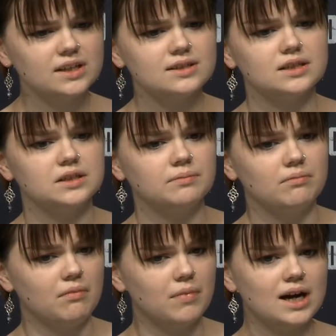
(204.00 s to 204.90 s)

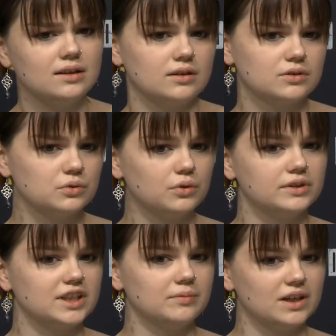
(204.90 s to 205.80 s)
previously in Germany, there
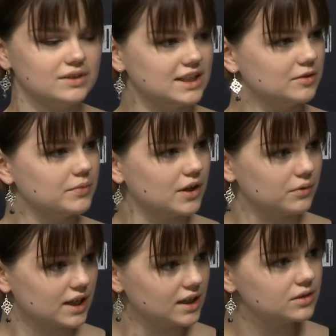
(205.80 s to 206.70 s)
was not
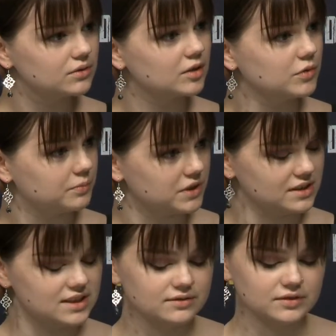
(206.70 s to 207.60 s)
enough solidarity in
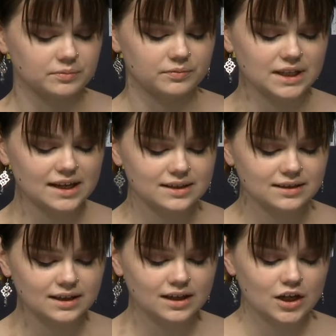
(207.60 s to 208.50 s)
Germany, and
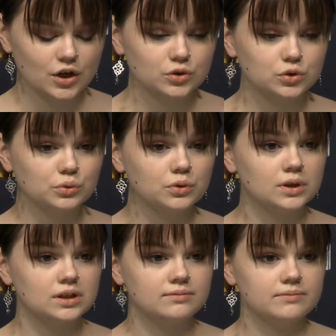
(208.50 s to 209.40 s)

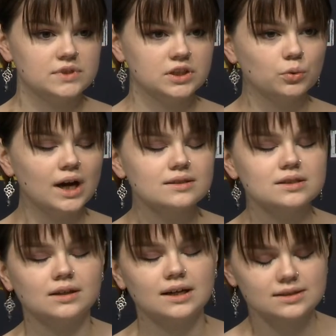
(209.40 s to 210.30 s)
media did not
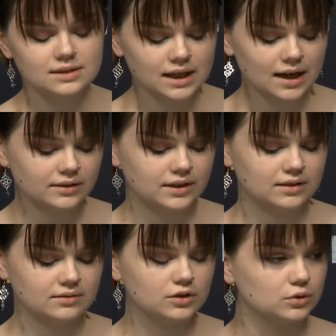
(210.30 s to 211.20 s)
cover
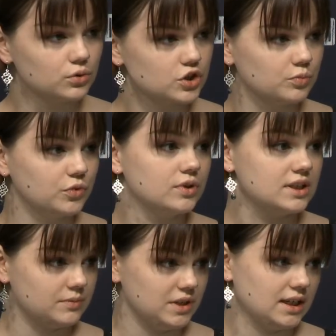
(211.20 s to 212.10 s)
Ukraine enough
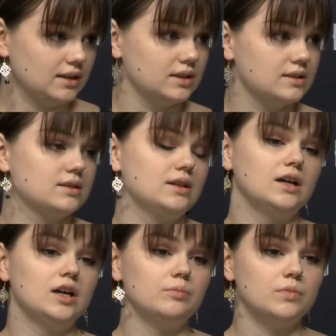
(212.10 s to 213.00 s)

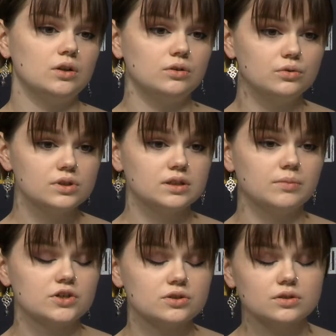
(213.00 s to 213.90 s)
in
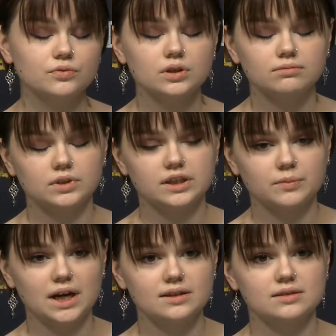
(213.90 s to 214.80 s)
2014.
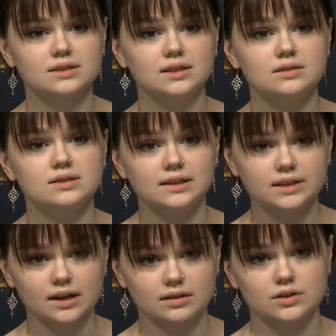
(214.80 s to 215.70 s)
Now the
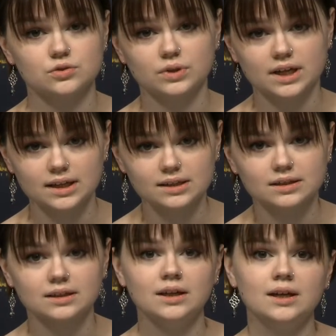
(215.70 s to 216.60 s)
situation has
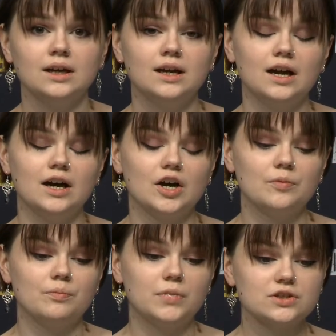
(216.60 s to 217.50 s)
significantly
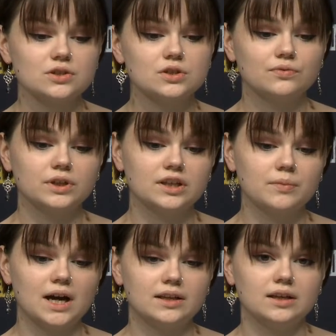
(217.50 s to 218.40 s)
changed. There are a
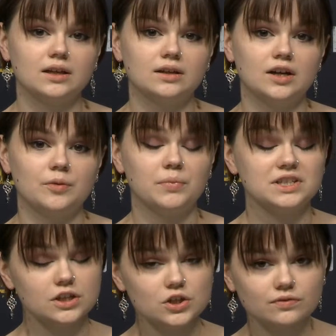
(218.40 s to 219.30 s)
lot of people